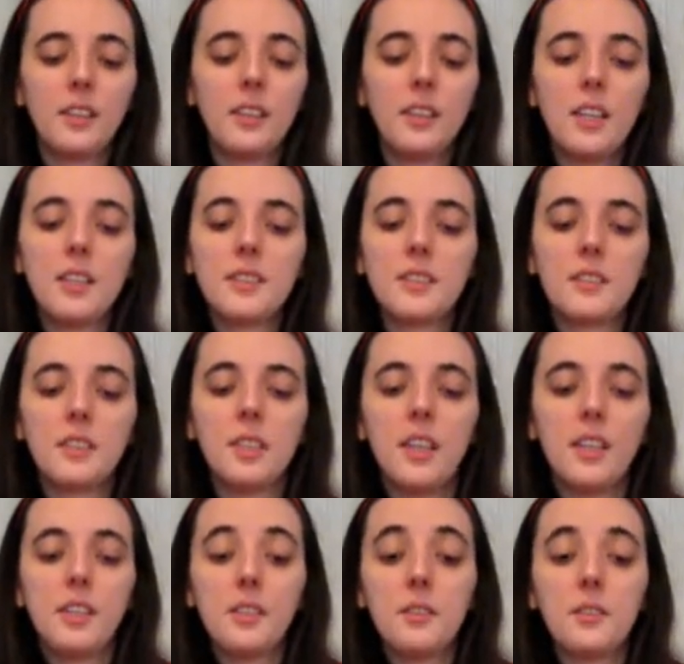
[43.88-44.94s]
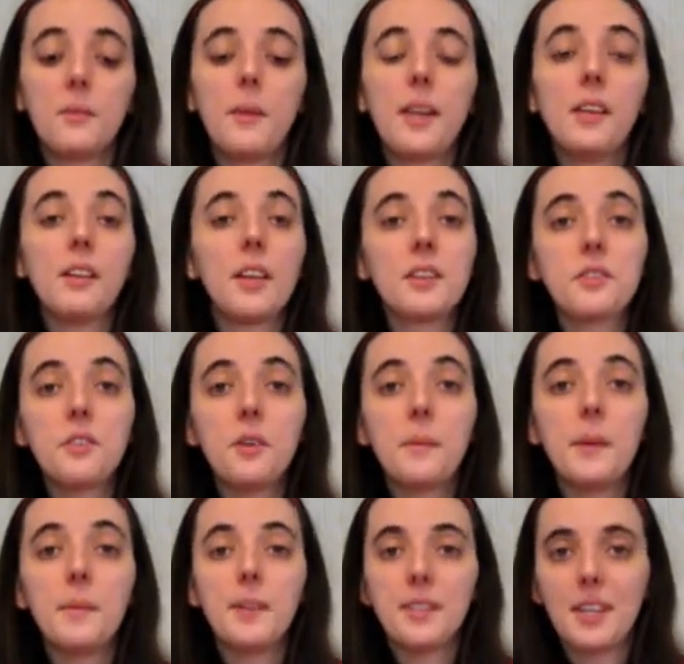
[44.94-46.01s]
it's like, you may look like a
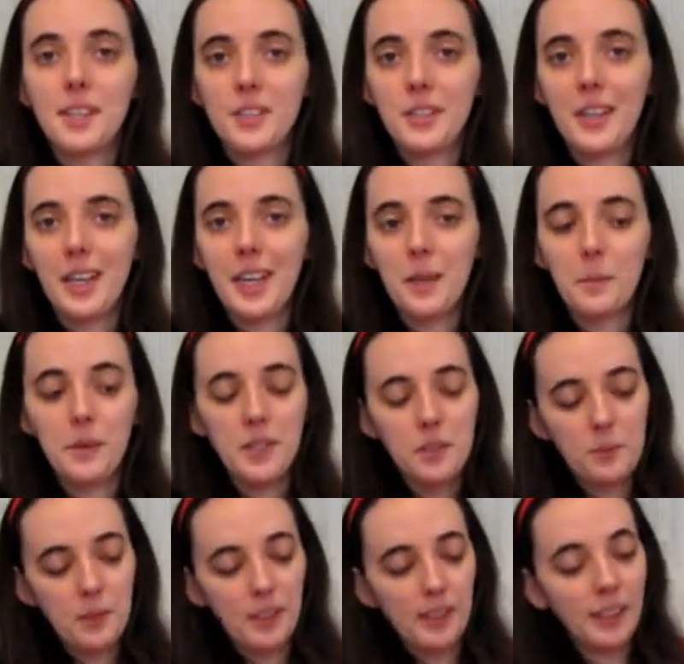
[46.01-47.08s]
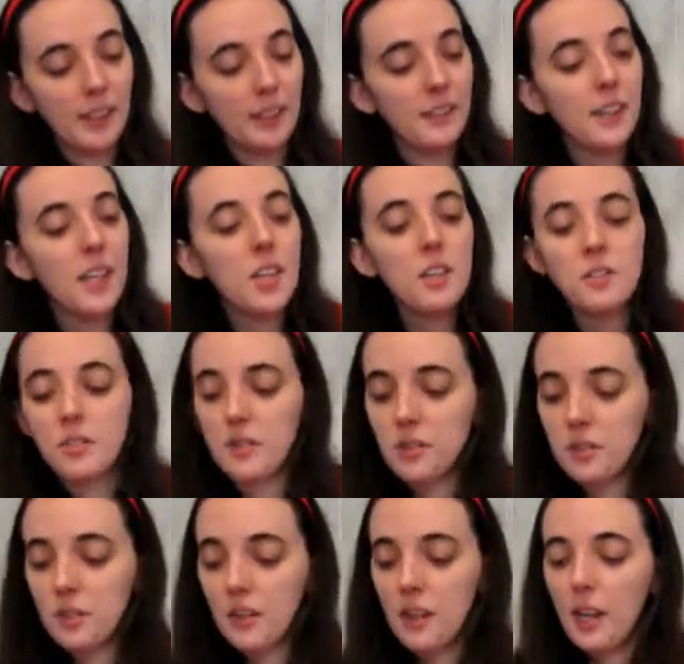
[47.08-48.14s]
snowman, but it's actually a handprint. It's really neat. So to
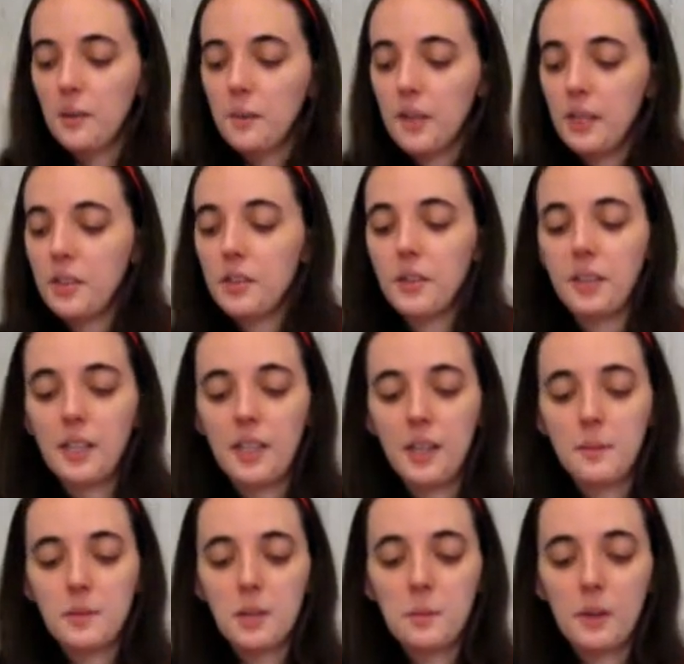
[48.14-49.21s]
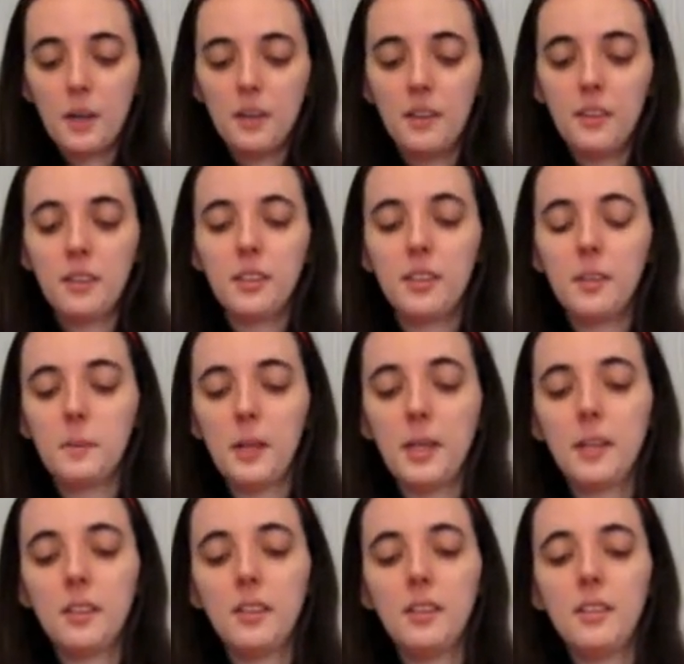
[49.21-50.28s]
start out with, you're going to need an empty ball, a
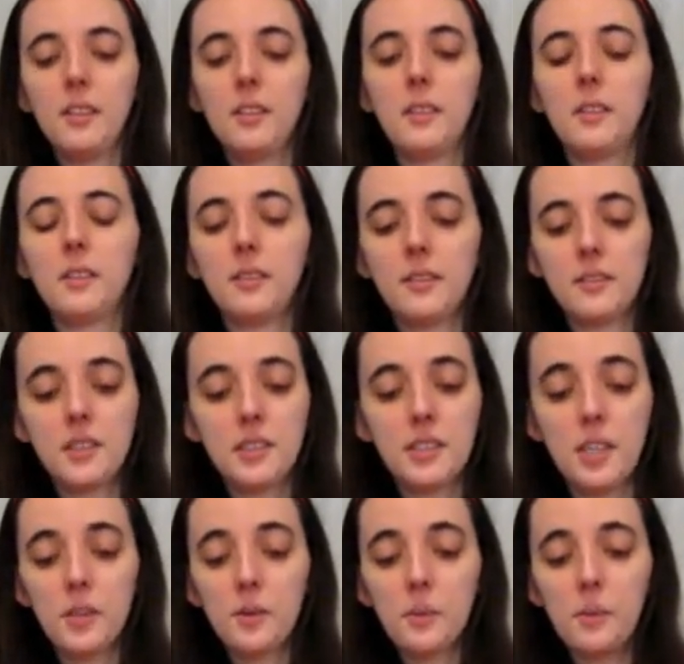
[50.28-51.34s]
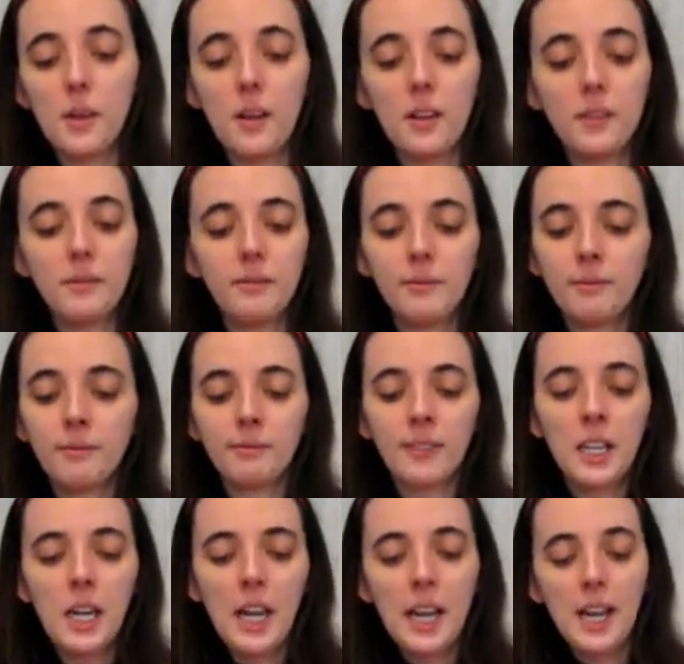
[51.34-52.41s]
blank see-through ball,
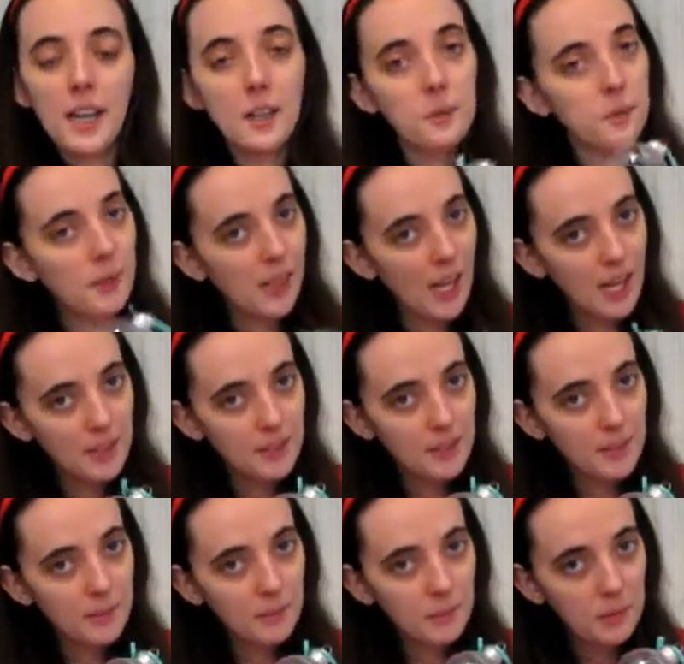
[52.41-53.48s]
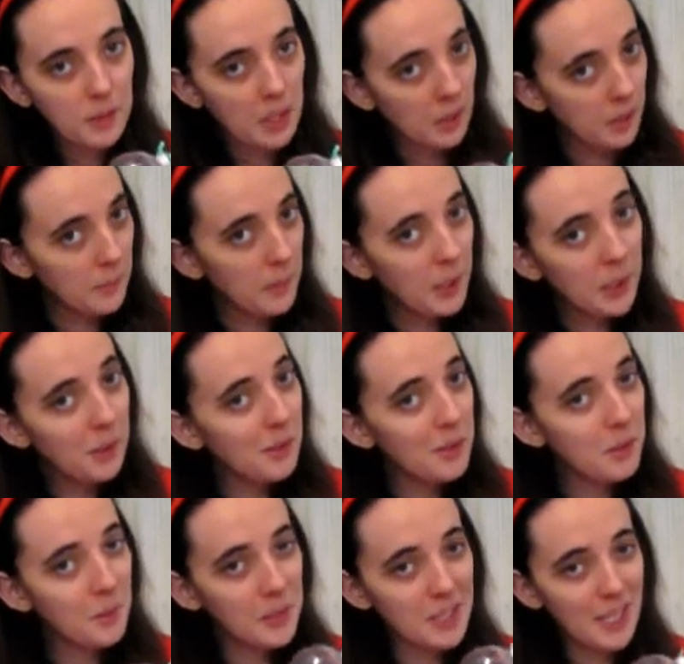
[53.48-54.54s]
and glass could be
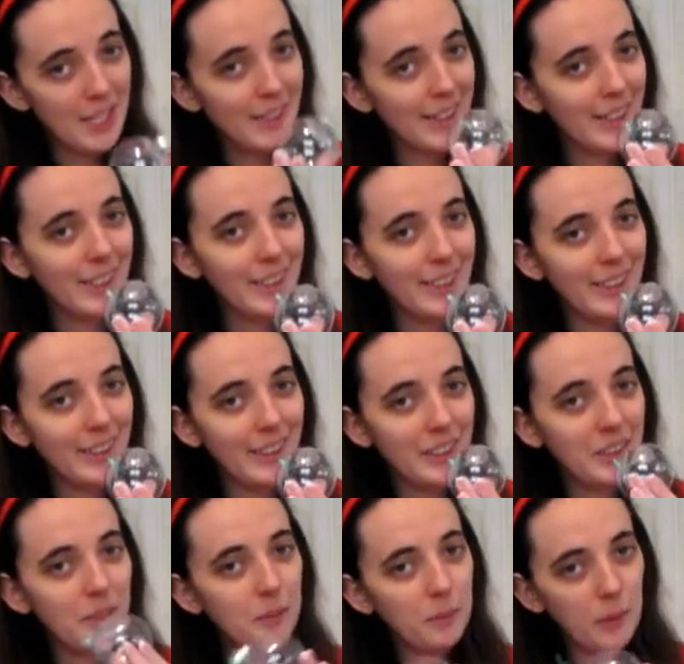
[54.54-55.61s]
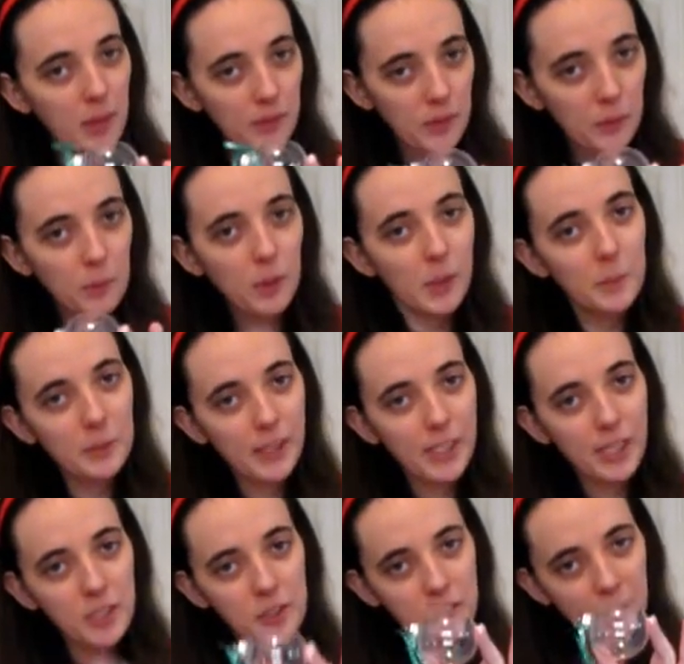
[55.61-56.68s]
used, but technically, if you're working with
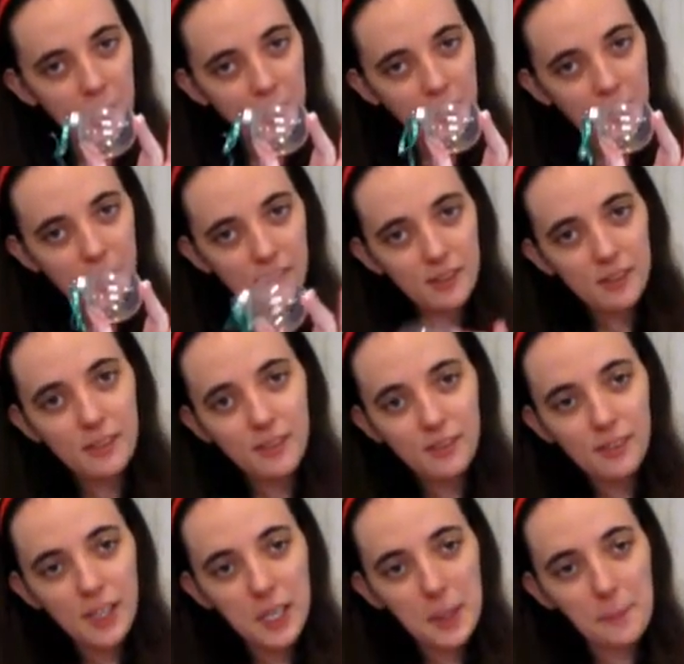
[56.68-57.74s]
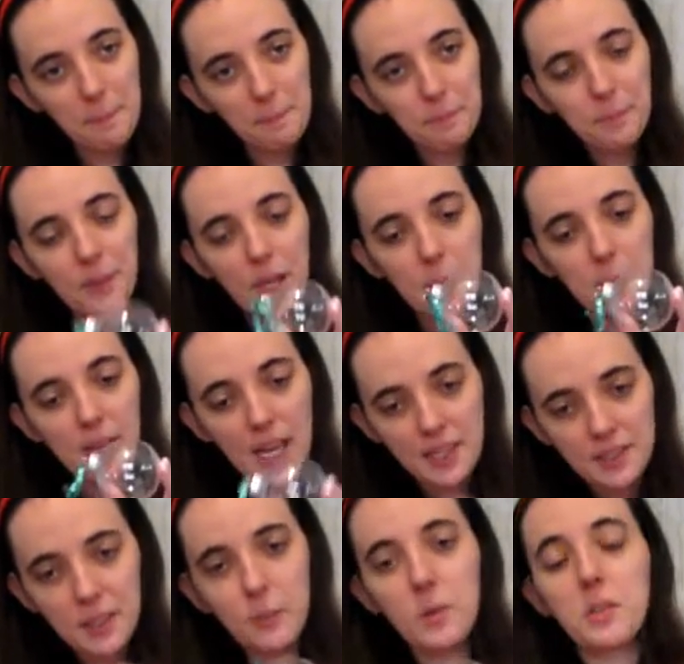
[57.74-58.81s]
kids, you need
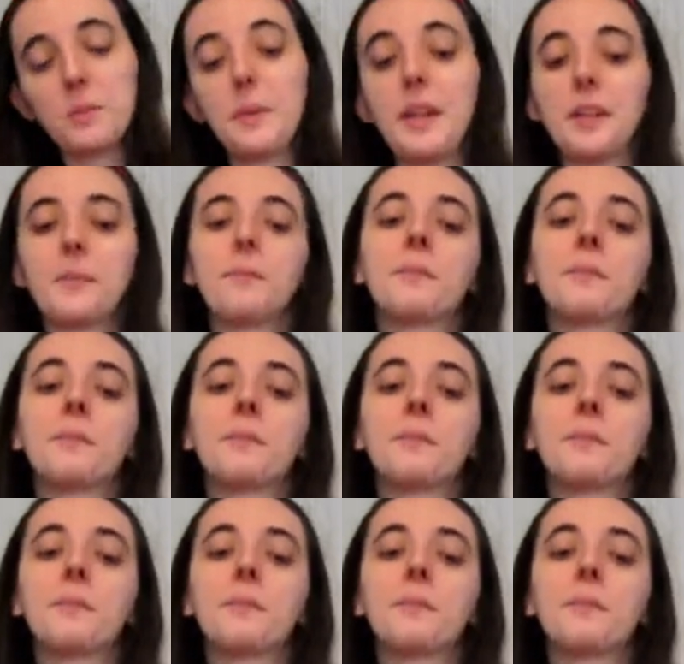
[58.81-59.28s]
plastic works better,